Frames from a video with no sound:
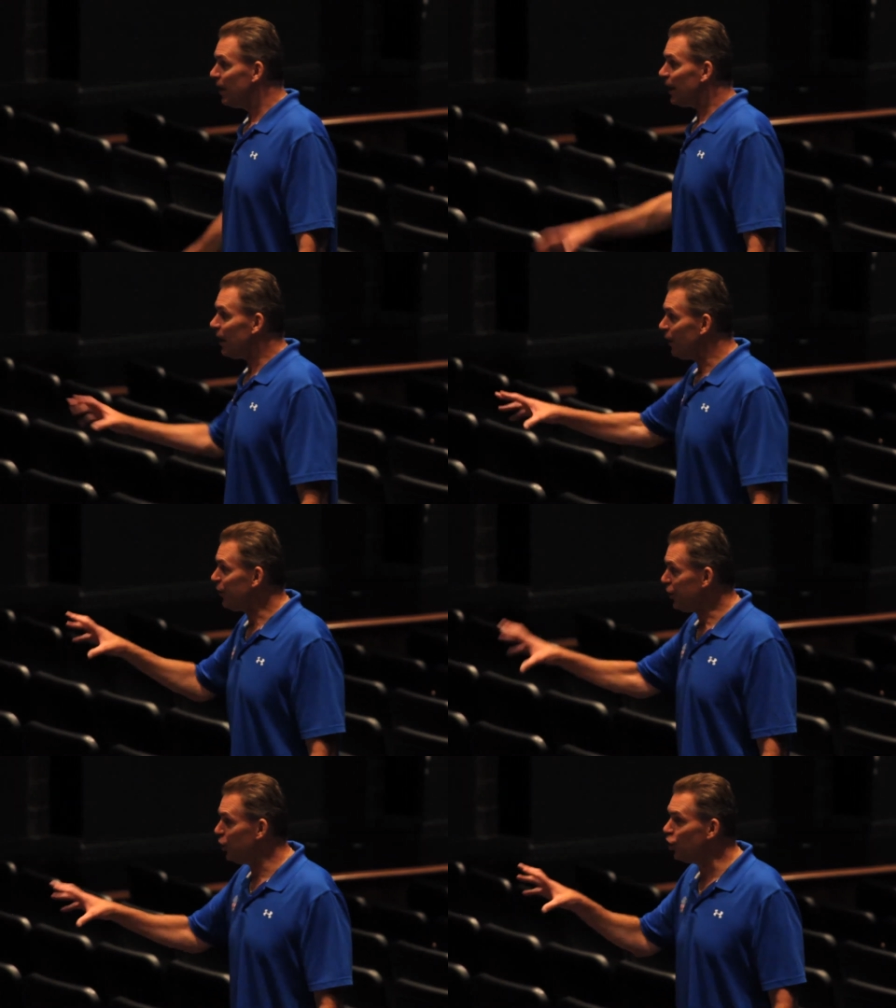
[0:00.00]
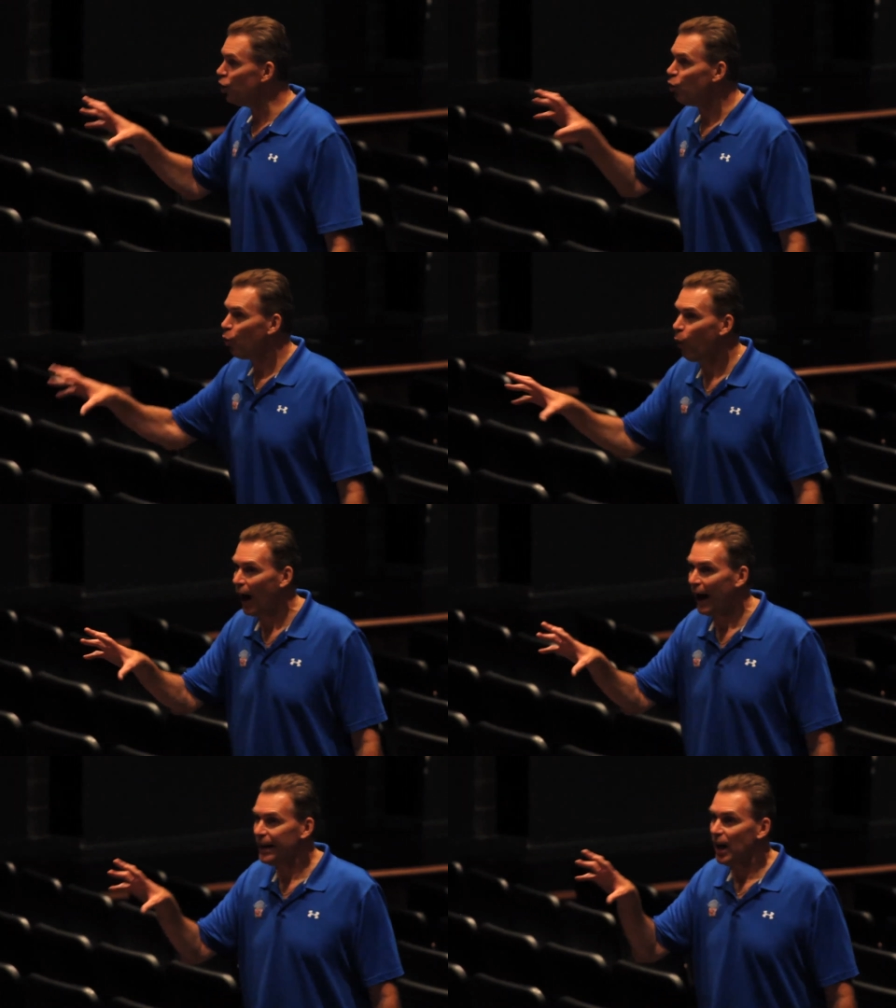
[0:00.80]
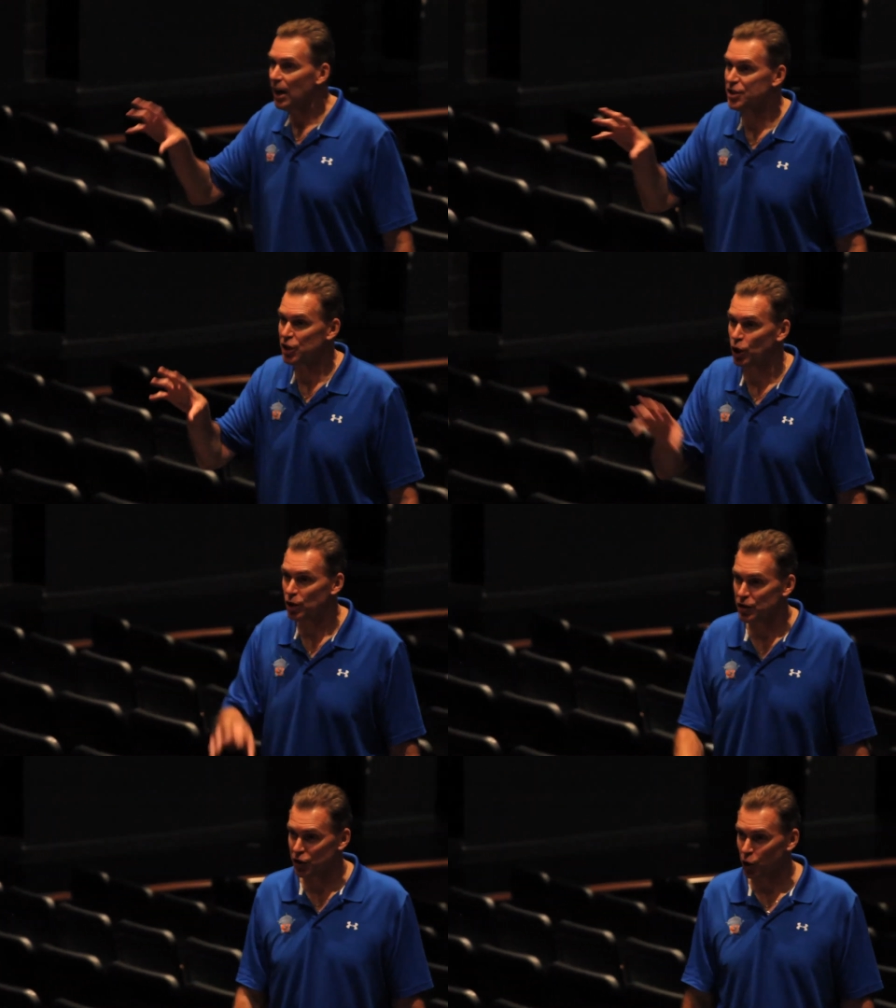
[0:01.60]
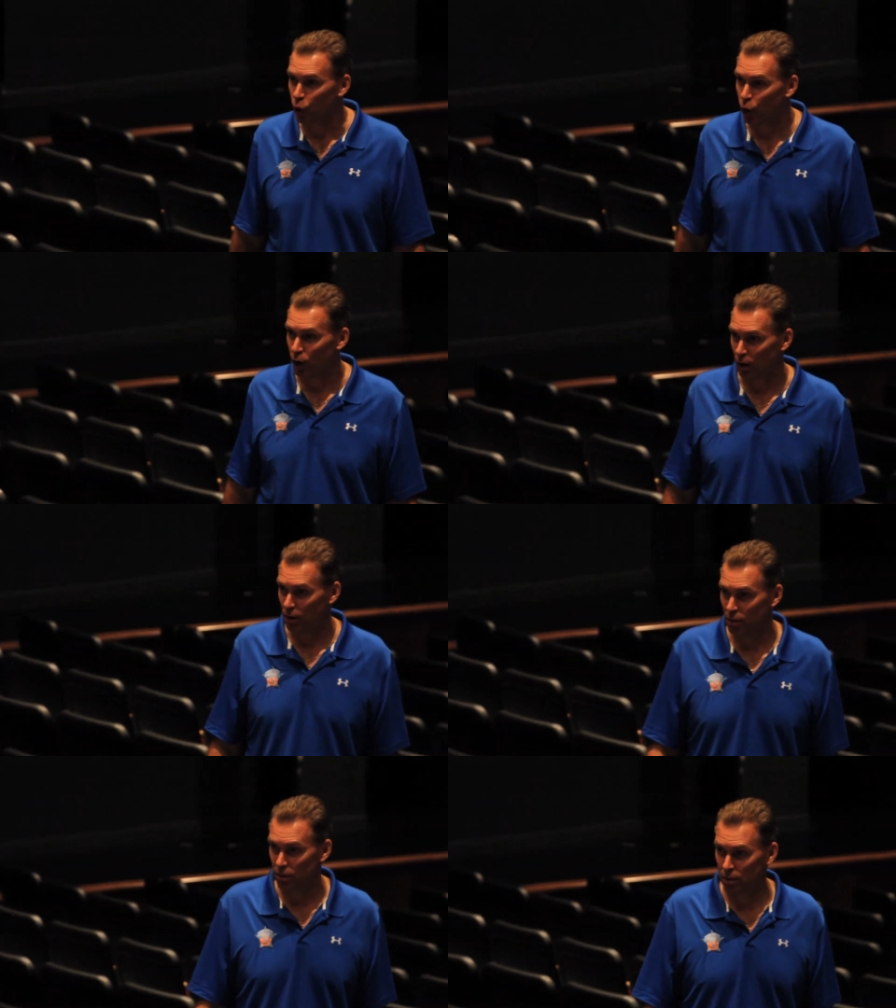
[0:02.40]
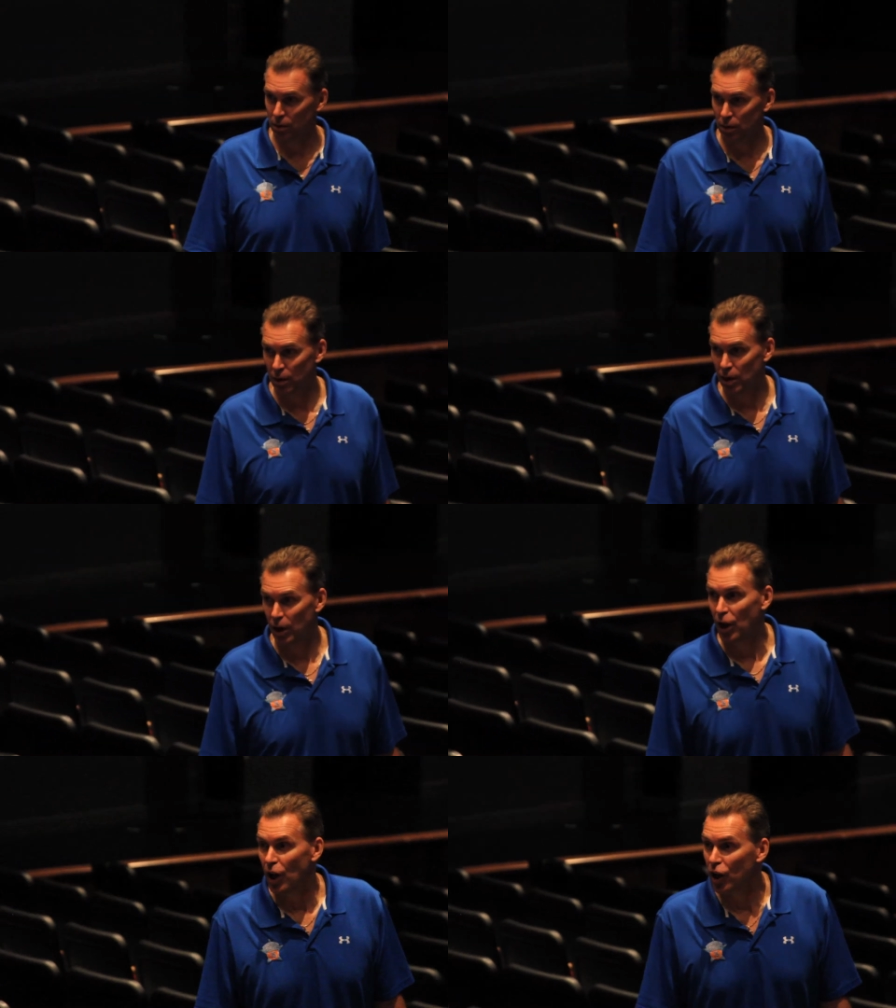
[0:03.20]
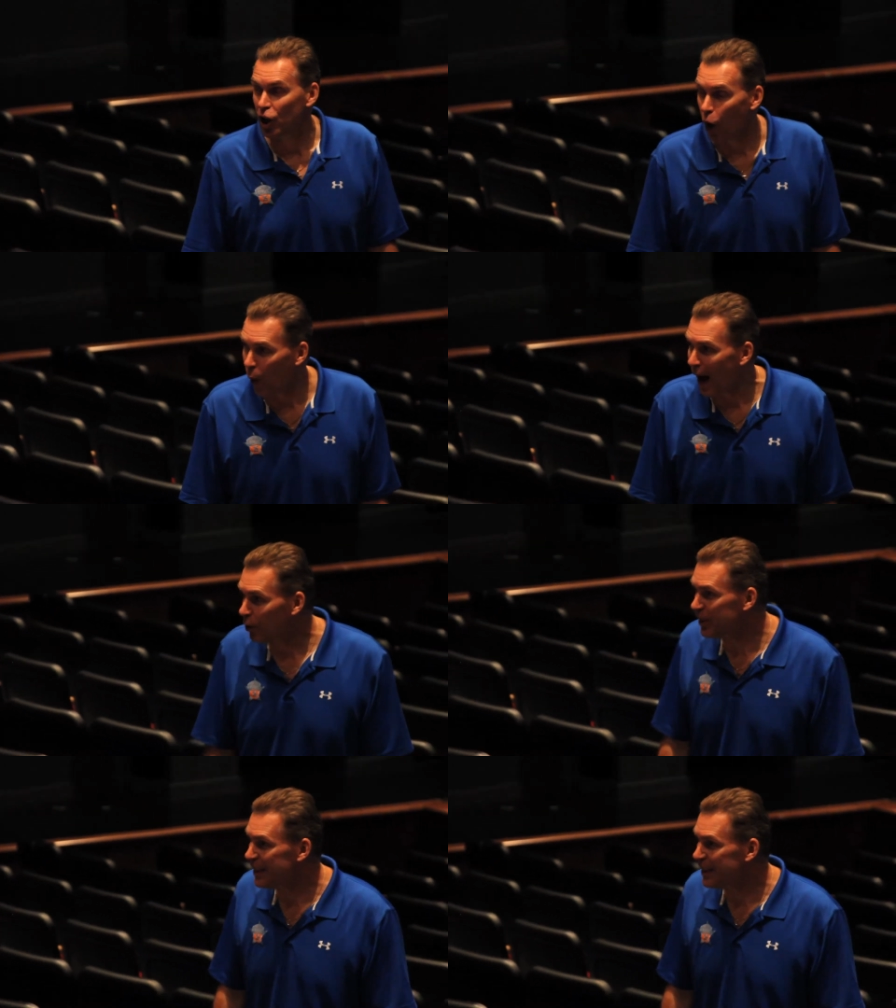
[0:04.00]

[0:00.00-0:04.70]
If you want a certain school, go out